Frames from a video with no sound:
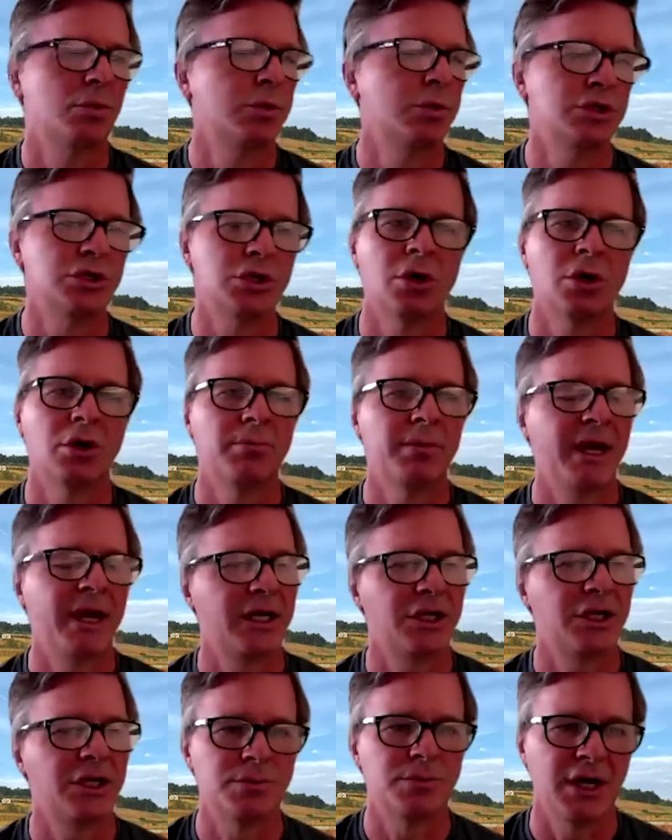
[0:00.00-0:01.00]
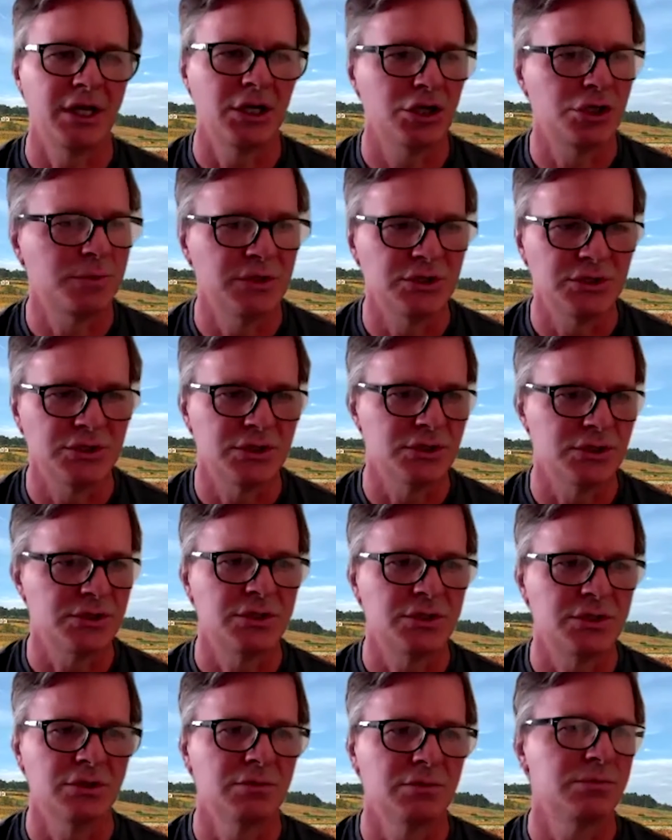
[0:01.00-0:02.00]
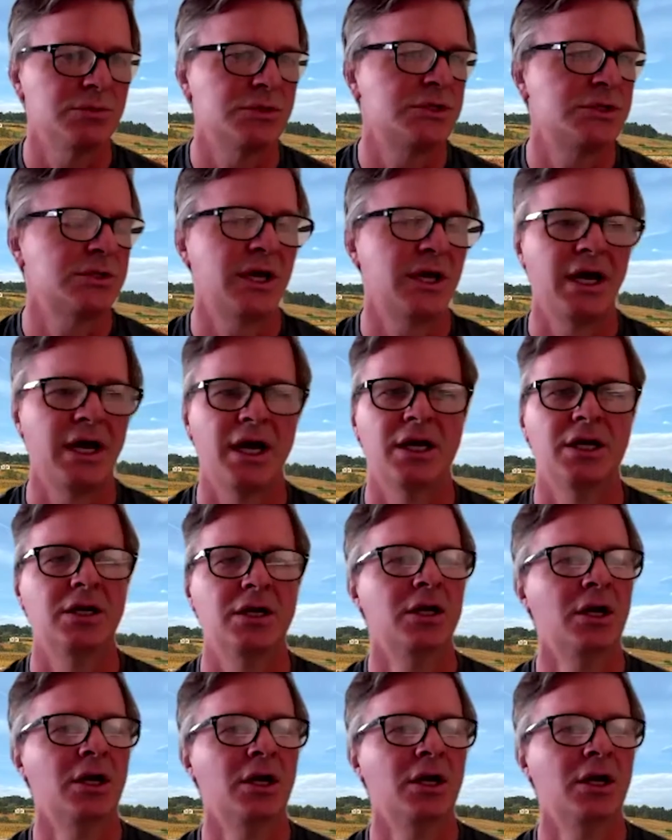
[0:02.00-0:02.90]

which are package management systems that